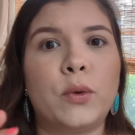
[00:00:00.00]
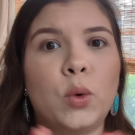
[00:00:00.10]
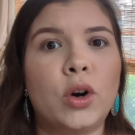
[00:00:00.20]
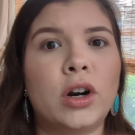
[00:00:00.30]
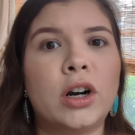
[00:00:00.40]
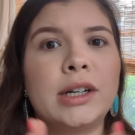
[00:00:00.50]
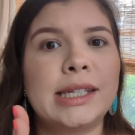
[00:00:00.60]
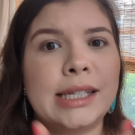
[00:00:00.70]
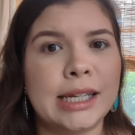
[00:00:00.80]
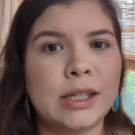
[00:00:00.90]
For
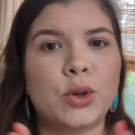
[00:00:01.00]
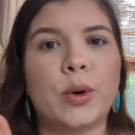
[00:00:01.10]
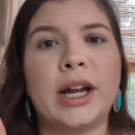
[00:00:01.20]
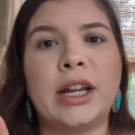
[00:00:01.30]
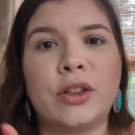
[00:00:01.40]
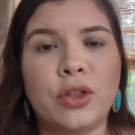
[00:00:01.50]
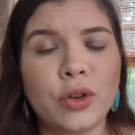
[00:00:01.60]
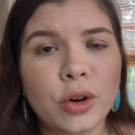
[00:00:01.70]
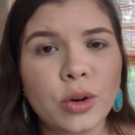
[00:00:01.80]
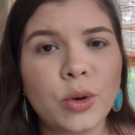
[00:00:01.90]
6th grade and
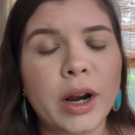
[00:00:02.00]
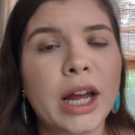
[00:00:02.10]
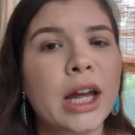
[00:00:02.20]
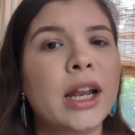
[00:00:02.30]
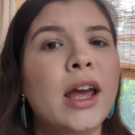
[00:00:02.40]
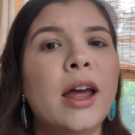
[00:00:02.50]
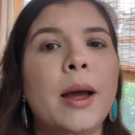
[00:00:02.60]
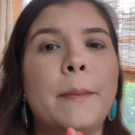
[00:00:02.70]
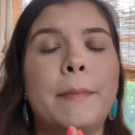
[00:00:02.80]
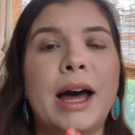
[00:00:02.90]
3rd grade,
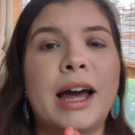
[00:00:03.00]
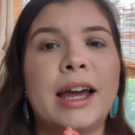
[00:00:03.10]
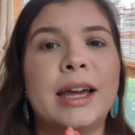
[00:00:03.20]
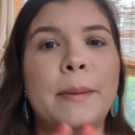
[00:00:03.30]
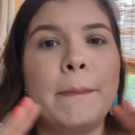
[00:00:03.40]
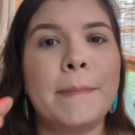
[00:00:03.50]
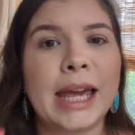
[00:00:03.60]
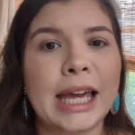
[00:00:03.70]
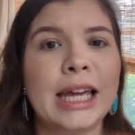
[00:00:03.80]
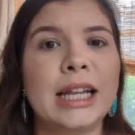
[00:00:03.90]
my
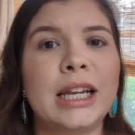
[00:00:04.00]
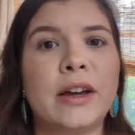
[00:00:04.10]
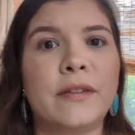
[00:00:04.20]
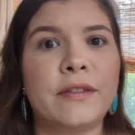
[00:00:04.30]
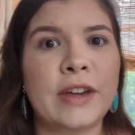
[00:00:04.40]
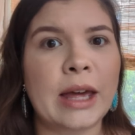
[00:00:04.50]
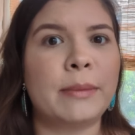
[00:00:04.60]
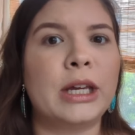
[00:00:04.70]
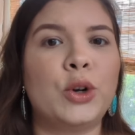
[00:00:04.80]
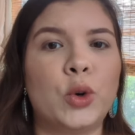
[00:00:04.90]
main
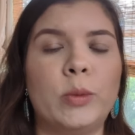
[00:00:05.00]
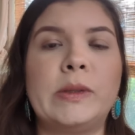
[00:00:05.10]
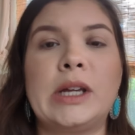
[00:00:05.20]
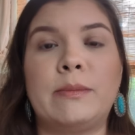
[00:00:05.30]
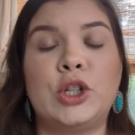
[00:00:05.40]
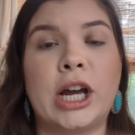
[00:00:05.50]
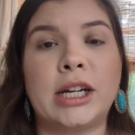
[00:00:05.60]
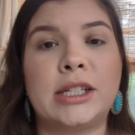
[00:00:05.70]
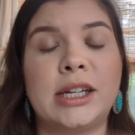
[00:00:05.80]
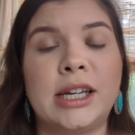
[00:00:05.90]
family group
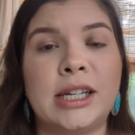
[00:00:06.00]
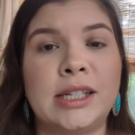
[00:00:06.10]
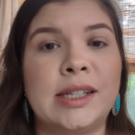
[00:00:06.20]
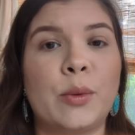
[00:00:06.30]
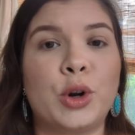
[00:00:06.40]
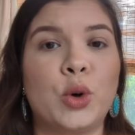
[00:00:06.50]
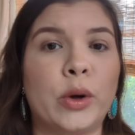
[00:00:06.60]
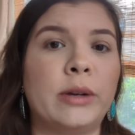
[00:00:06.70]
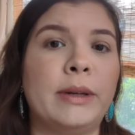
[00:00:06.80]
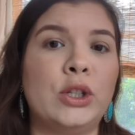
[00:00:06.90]
subject is that we're
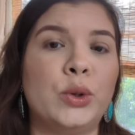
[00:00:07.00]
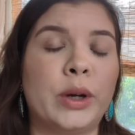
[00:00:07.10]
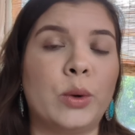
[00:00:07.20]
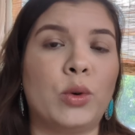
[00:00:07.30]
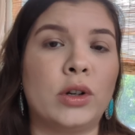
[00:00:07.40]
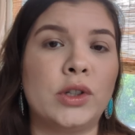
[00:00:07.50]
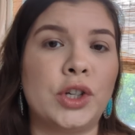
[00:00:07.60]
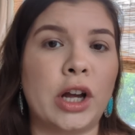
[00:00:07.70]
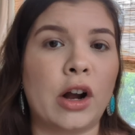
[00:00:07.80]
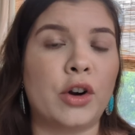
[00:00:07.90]
going to be doing world
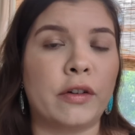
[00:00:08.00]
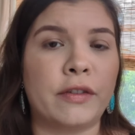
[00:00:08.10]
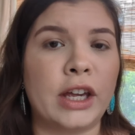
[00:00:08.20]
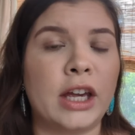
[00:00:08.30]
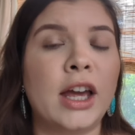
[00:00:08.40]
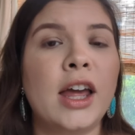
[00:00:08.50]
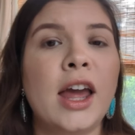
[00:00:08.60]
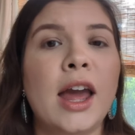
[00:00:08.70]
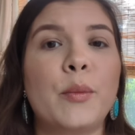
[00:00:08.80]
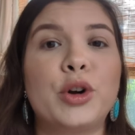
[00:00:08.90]
geography.
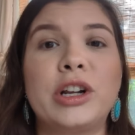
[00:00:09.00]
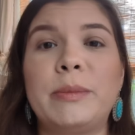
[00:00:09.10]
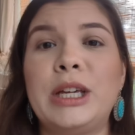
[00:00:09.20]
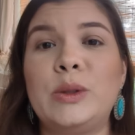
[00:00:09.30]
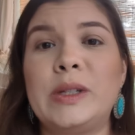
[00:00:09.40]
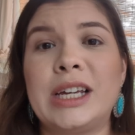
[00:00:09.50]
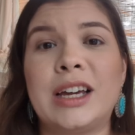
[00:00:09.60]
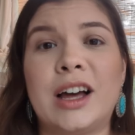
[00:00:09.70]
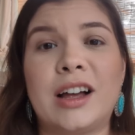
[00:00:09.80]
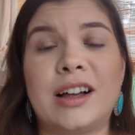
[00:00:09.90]
We're going to be
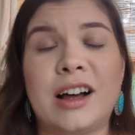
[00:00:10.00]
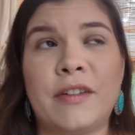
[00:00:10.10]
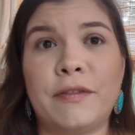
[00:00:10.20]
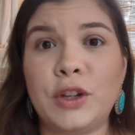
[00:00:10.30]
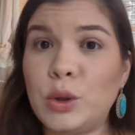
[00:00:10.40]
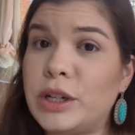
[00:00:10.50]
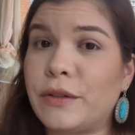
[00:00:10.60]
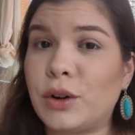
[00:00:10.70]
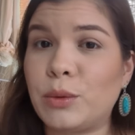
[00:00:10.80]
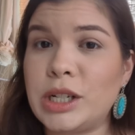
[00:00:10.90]
using a few
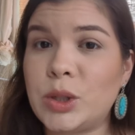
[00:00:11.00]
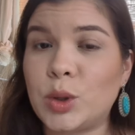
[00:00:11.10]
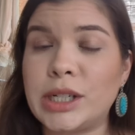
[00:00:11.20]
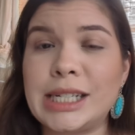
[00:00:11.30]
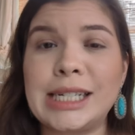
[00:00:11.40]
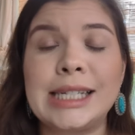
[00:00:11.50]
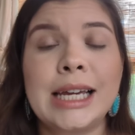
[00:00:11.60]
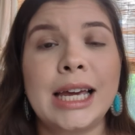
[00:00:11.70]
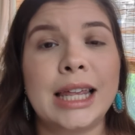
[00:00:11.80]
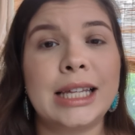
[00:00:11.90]
different resources.
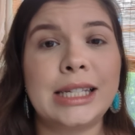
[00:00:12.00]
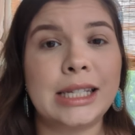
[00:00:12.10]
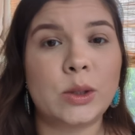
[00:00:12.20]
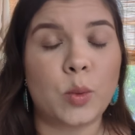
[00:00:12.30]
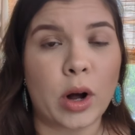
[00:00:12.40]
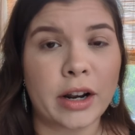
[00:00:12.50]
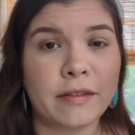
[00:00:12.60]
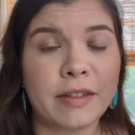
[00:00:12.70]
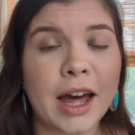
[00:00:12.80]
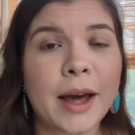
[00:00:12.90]
This is one
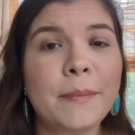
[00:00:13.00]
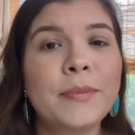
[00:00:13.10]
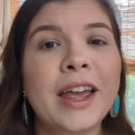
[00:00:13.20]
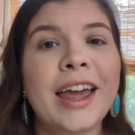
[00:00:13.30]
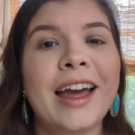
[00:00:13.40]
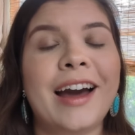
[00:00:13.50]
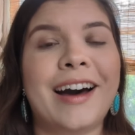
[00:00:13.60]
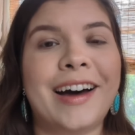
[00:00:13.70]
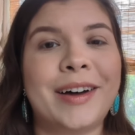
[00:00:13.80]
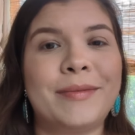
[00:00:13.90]
of them.
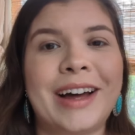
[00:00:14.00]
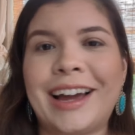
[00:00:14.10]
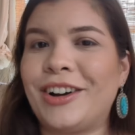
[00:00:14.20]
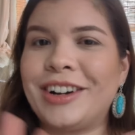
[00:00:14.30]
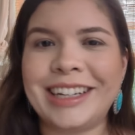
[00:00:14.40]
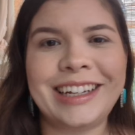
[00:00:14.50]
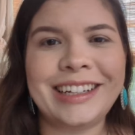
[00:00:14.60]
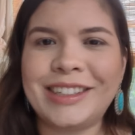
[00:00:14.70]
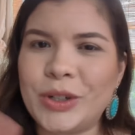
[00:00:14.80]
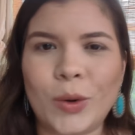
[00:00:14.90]
I
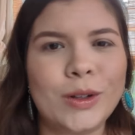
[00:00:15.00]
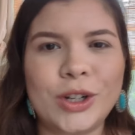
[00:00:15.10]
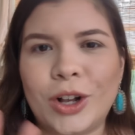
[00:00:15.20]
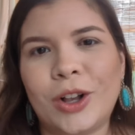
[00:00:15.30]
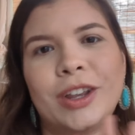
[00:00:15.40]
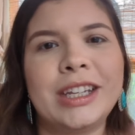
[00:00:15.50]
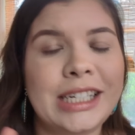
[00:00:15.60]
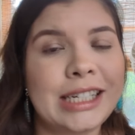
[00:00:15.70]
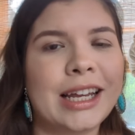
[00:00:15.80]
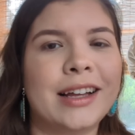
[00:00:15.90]
already told y'all all the
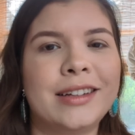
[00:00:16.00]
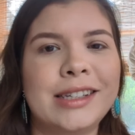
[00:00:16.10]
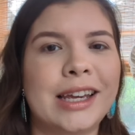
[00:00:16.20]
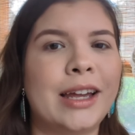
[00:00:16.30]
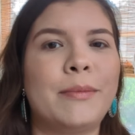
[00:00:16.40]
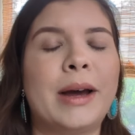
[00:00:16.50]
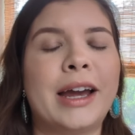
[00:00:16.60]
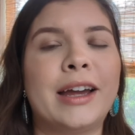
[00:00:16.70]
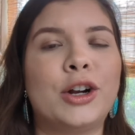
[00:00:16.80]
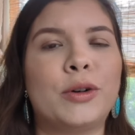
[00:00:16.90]
details in
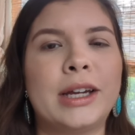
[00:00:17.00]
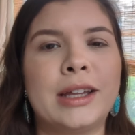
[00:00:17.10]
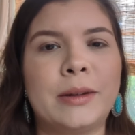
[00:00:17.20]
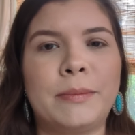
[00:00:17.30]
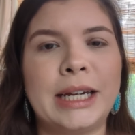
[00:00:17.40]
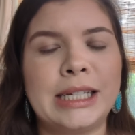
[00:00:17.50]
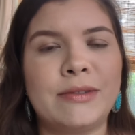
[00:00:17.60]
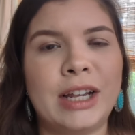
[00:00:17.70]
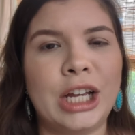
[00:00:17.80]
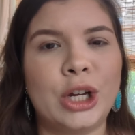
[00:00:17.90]
my curriculum picks
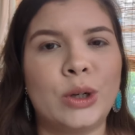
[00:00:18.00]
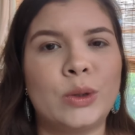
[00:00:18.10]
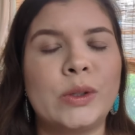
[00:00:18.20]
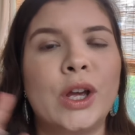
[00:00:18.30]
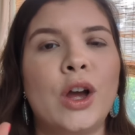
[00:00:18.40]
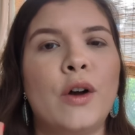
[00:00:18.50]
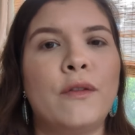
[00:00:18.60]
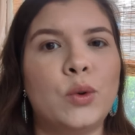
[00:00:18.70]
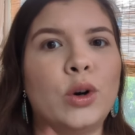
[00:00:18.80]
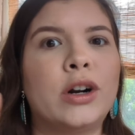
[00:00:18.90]
videos
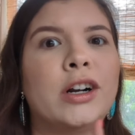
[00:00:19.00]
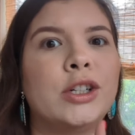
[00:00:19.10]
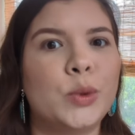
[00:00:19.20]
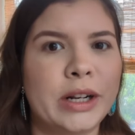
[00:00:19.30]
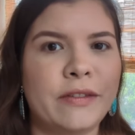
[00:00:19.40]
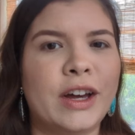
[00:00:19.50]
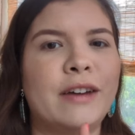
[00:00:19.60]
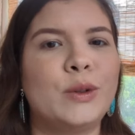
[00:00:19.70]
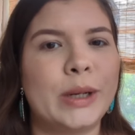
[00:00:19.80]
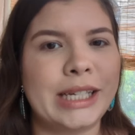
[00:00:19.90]
for
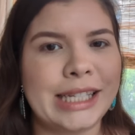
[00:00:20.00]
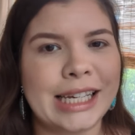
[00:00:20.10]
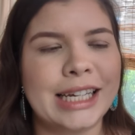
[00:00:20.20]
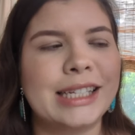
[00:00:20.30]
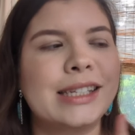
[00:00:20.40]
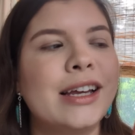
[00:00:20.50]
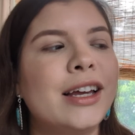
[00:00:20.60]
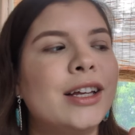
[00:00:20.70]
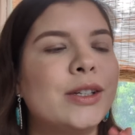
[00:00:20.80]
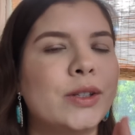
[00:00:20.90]
25-26.
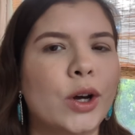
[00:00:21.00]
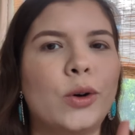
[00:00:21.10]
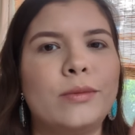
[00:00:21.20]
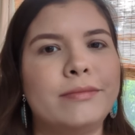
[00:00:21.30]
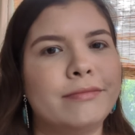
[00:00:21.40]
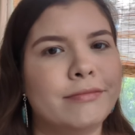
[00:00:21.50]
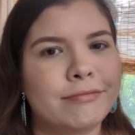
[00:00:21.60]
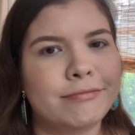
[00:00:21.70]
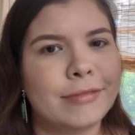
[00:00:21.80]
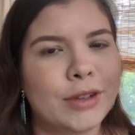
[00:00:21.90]
So
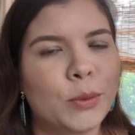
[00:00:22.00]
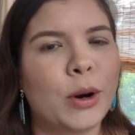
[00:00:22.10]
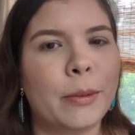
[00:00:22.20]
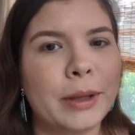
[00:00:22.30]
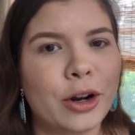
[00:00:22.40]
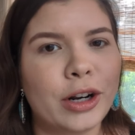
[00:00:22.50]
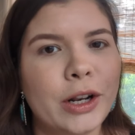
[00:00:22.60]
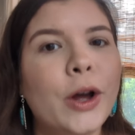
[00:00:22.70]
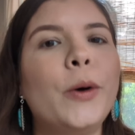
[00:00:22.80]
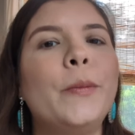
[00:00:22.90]
you probably already
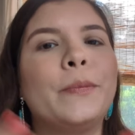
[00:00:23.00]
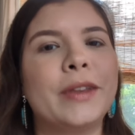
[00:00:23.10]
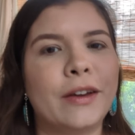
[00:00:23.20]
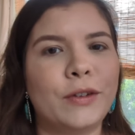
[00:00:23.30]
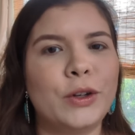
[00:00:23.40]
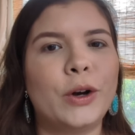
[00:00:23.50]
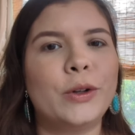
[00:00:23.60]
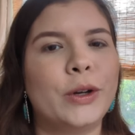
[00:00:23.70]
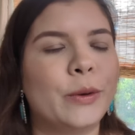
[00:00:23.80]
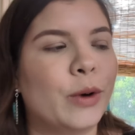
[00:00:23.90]
know. If you
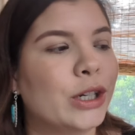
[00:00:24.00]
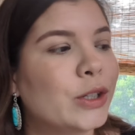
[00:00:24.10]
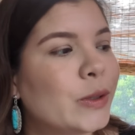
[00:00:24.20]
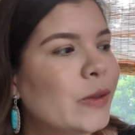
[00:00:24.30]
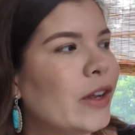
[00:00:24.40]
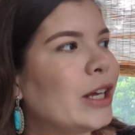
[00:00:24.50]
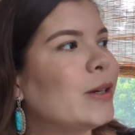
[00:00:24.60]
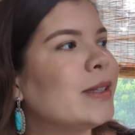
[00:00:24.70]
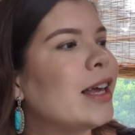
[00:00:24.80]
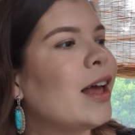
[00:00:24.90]
don't, you can watch those
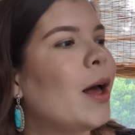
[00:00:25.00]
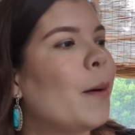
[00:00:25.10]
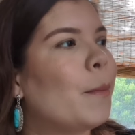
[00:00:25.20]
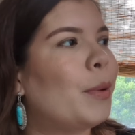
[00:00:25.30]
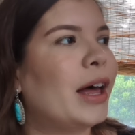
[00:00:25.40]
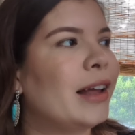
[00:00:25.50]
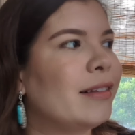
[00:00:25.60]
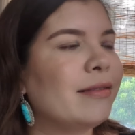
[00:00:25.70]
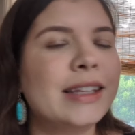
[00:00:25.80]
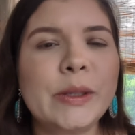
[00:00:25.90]
videos. But
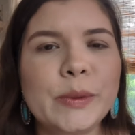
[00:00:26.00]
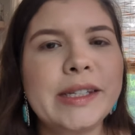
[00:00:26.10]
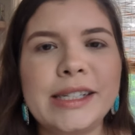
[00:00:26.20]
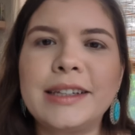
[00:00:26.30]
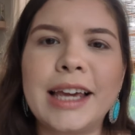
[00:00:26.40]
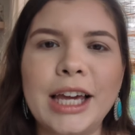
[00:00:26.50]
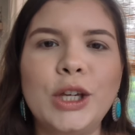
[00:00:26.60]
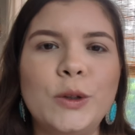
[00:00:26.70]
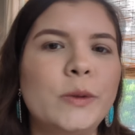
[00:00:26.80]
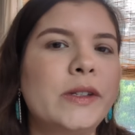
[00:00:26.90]
this will still get
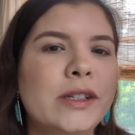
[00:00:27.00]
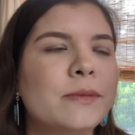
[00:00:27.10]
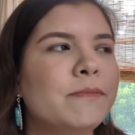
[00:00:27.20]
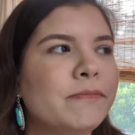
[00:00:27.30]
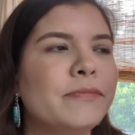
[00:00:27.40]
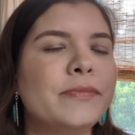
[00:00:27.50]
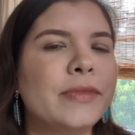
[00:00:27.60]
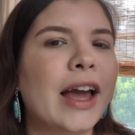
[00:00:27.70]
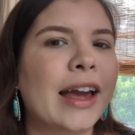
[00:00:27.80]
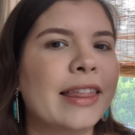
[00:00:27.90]
used,
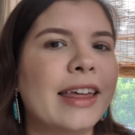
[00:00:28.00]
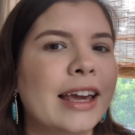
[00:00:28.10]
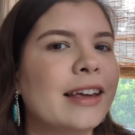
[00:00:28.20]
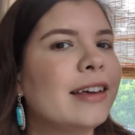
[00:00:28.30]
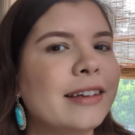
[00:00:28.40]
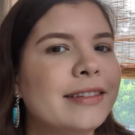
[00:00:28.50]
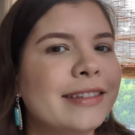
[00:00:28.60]
I think.